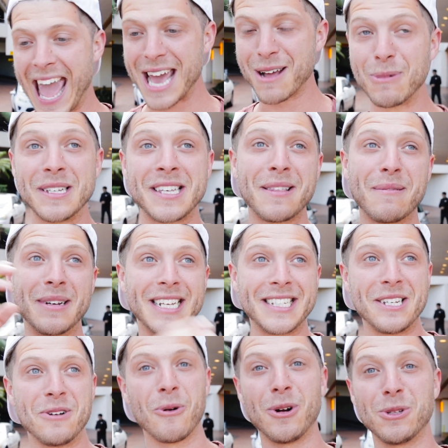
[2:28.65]
and we sent them to
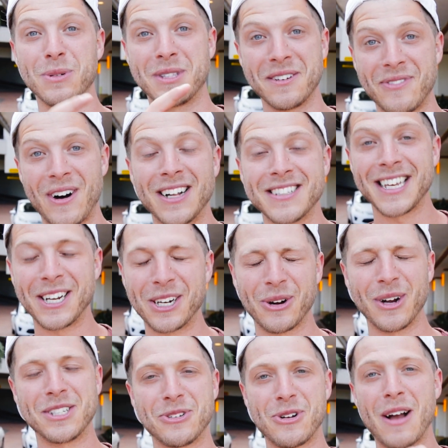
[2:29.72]
Disney World with Devontae and
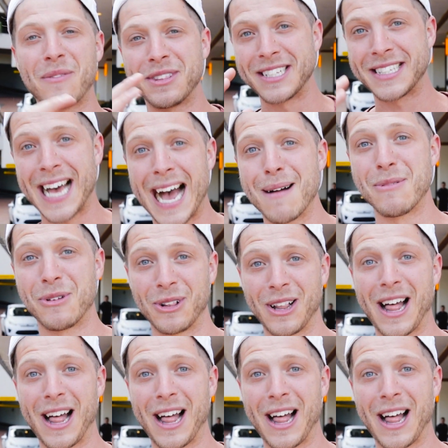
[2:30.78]
Chris. They're having the time of their